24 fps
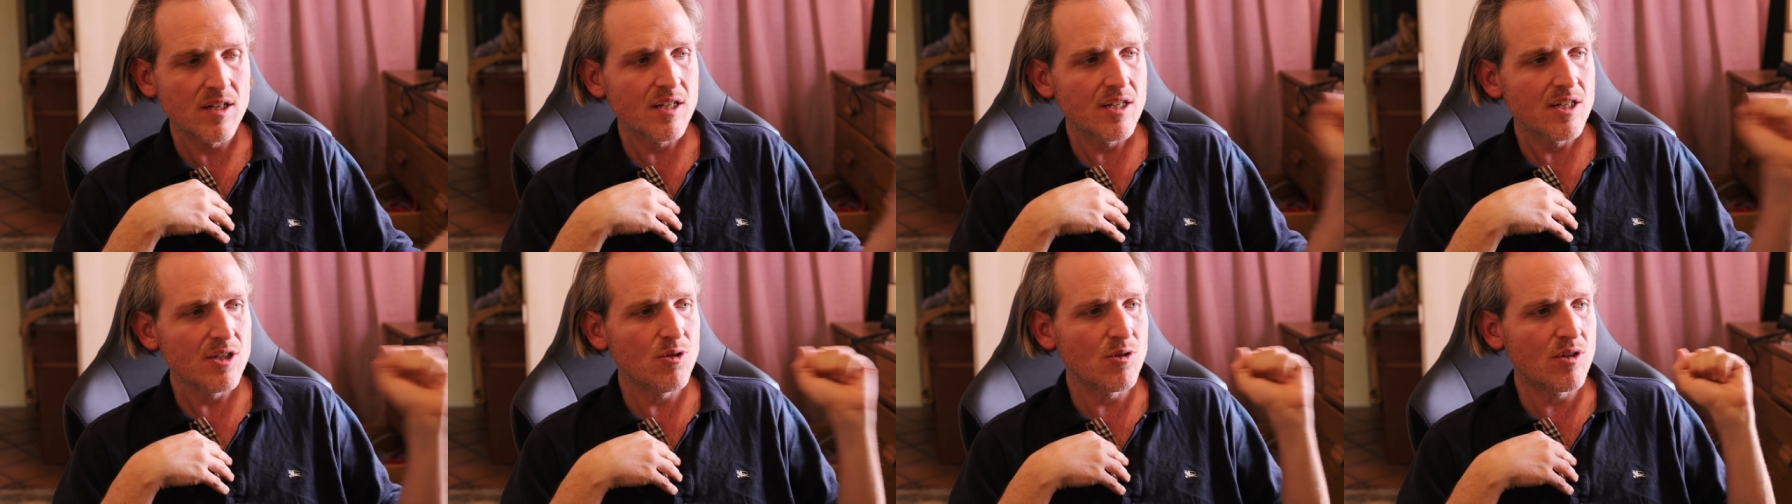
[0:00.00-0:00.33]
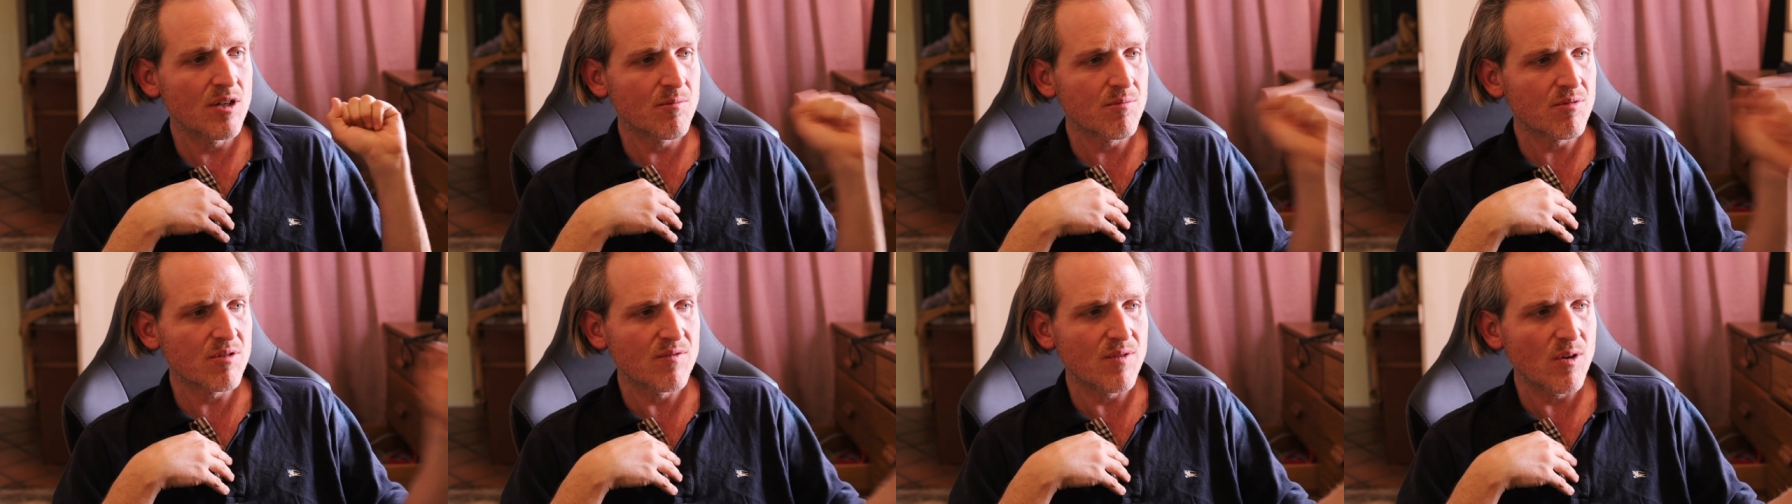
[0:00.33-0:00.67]
You can
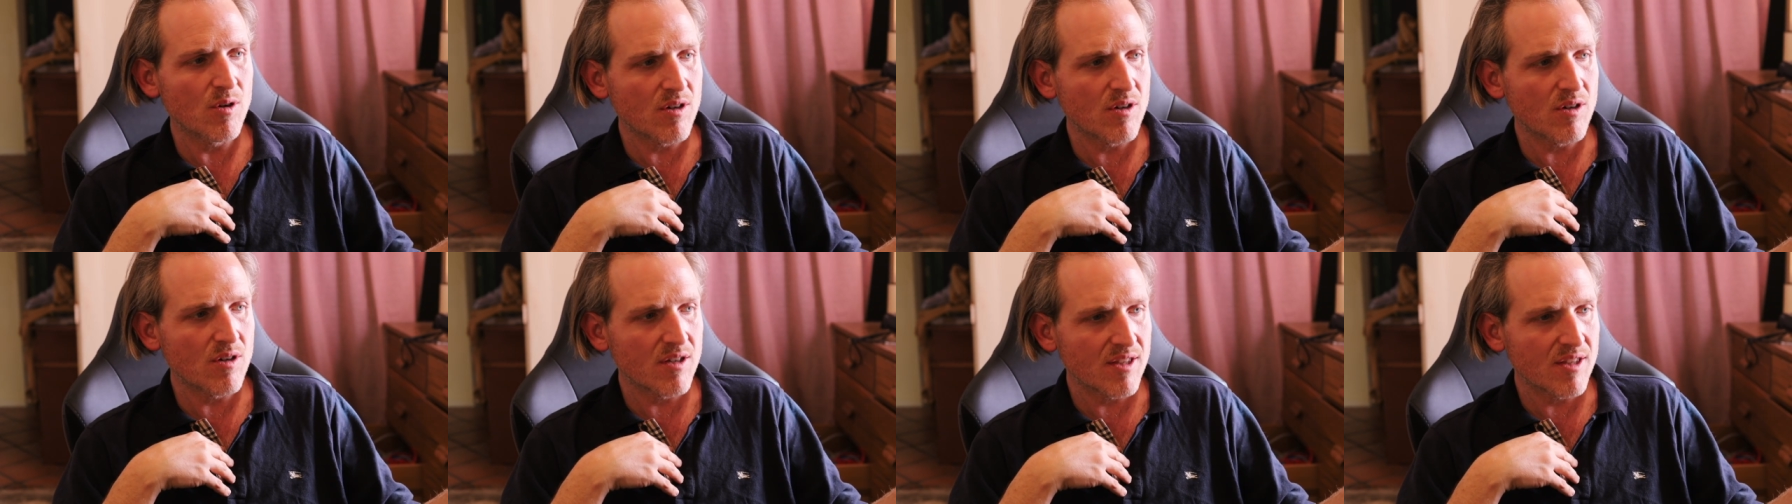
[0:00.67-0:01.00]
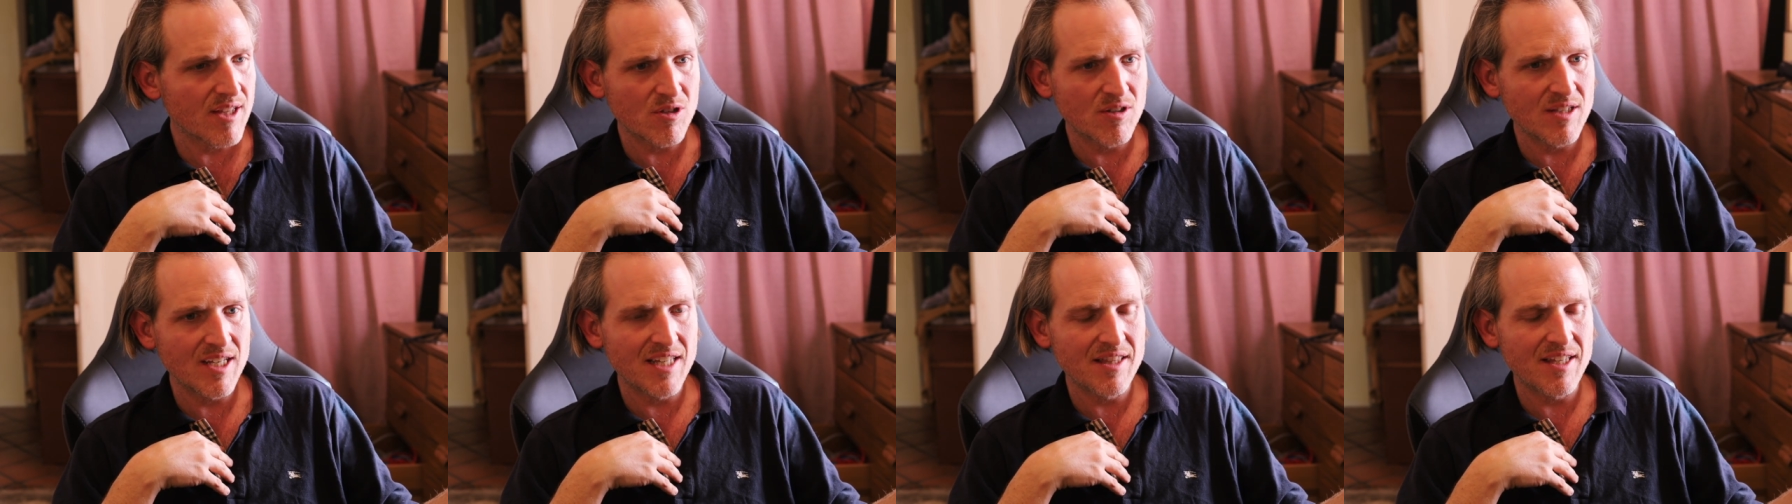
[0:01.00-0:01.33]
provoke them so
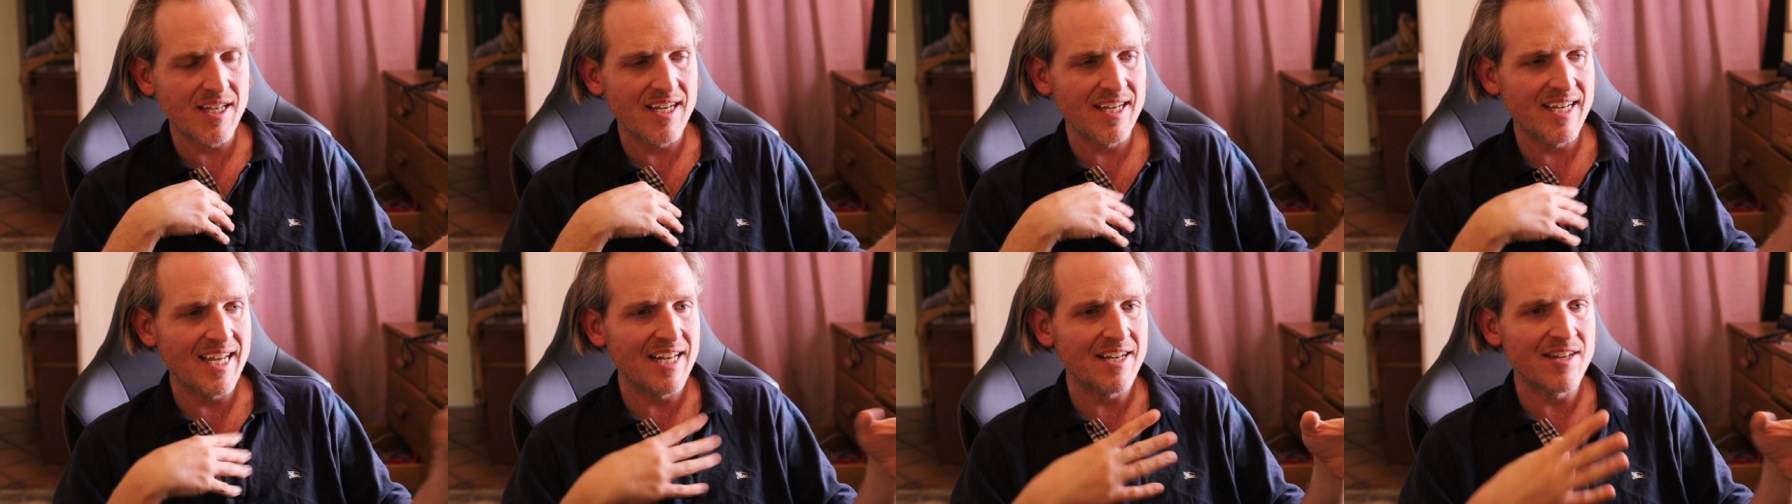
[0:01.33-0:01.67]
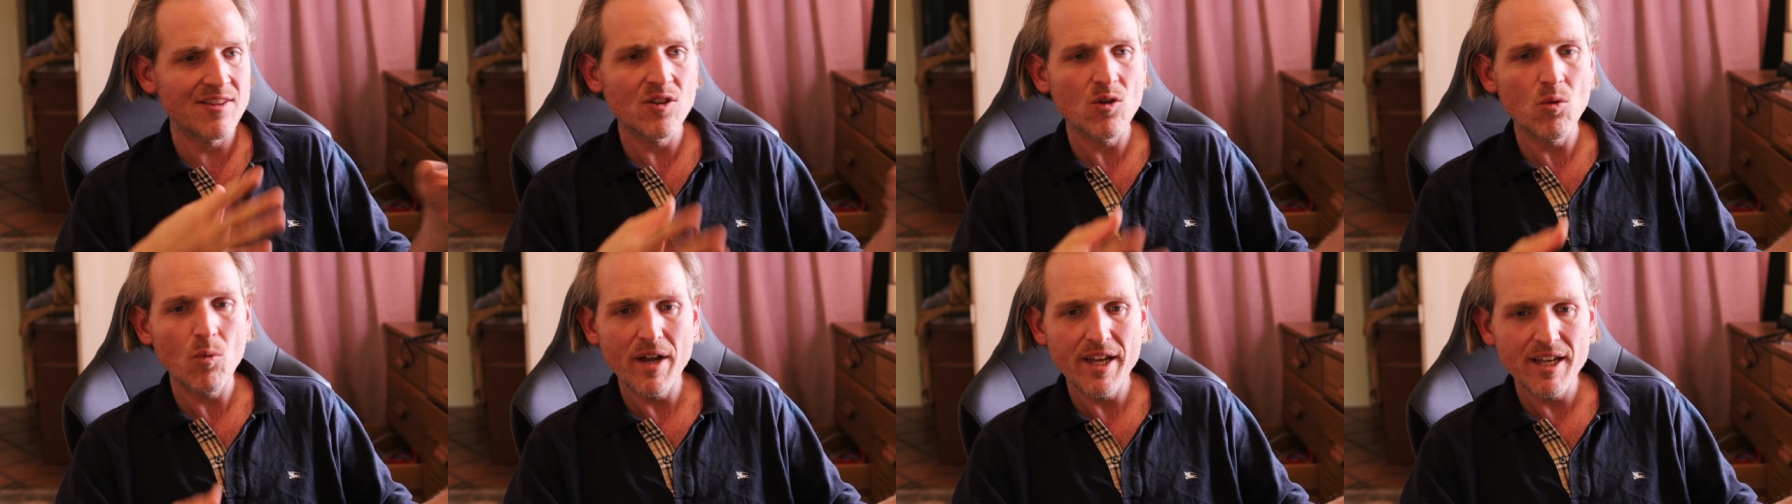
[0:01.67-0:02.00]
that they get in
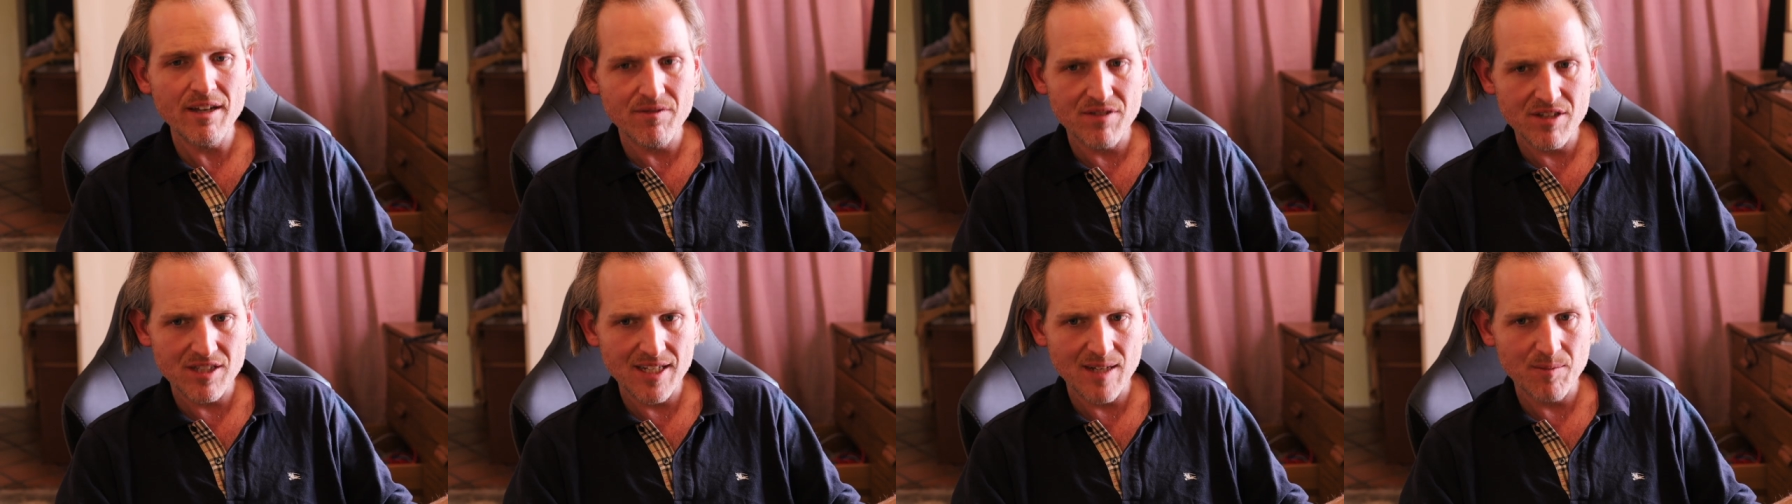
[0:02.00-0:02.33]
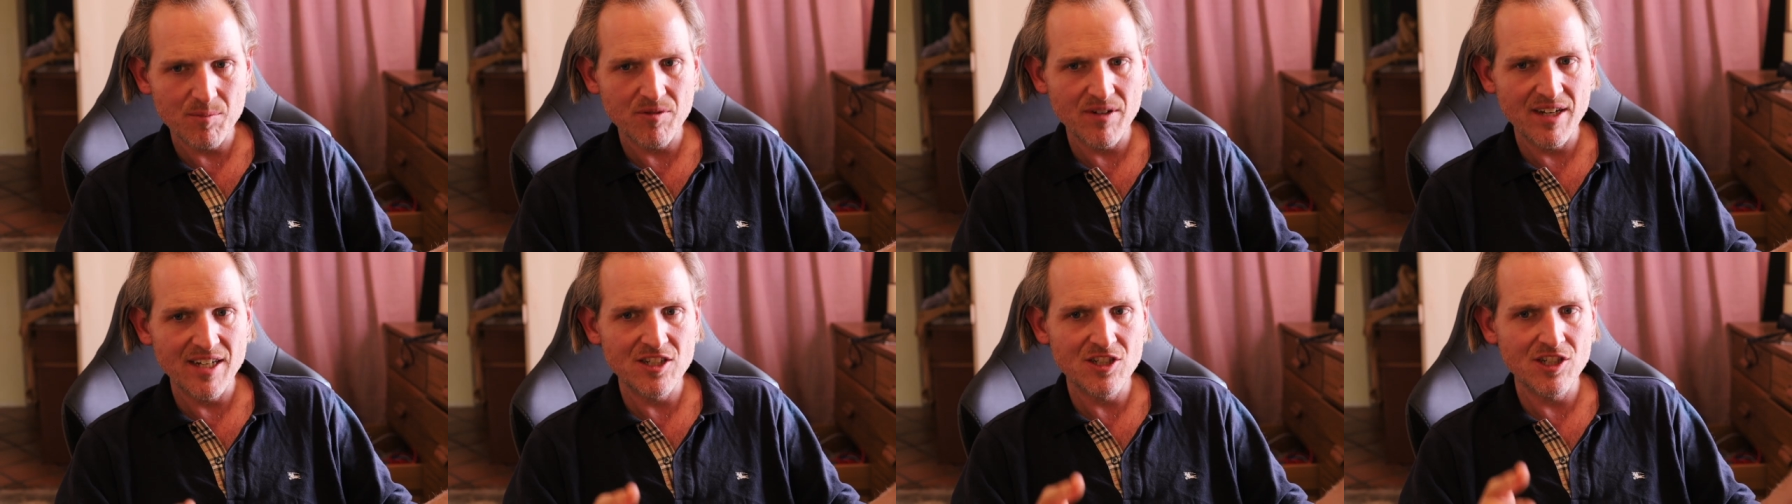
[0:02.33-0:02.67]
the way of the
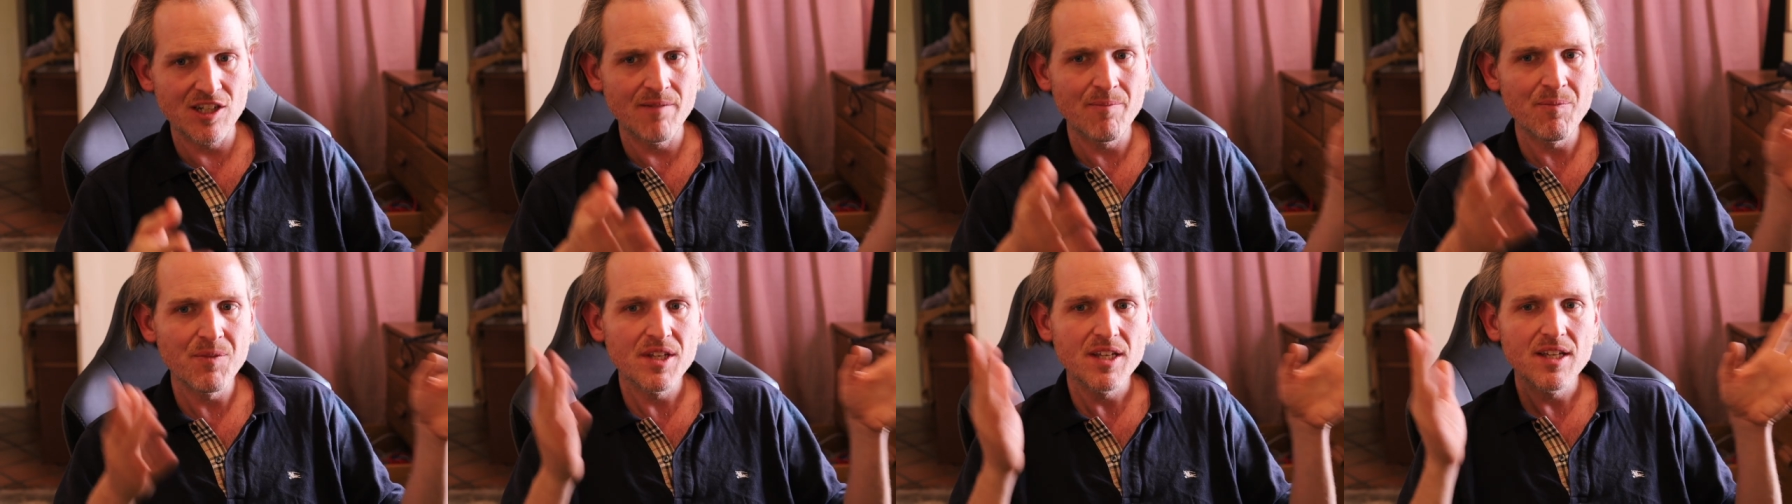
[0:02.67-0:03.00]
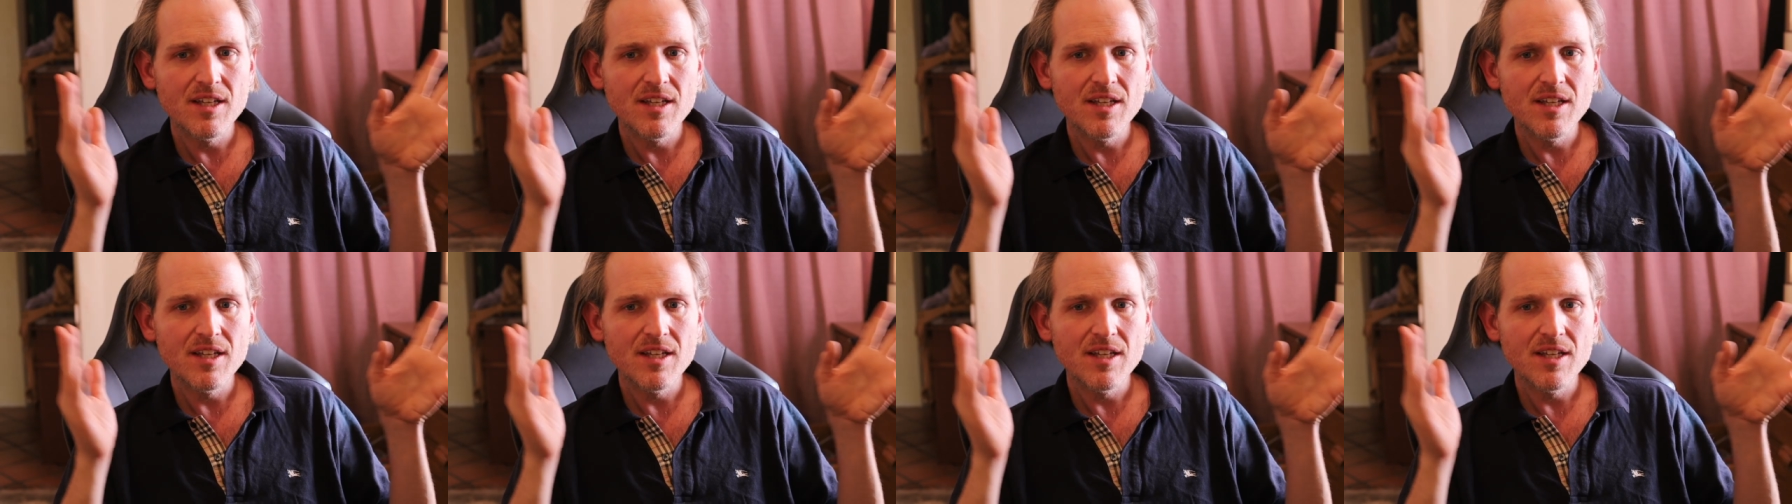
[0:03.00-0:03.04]
separation.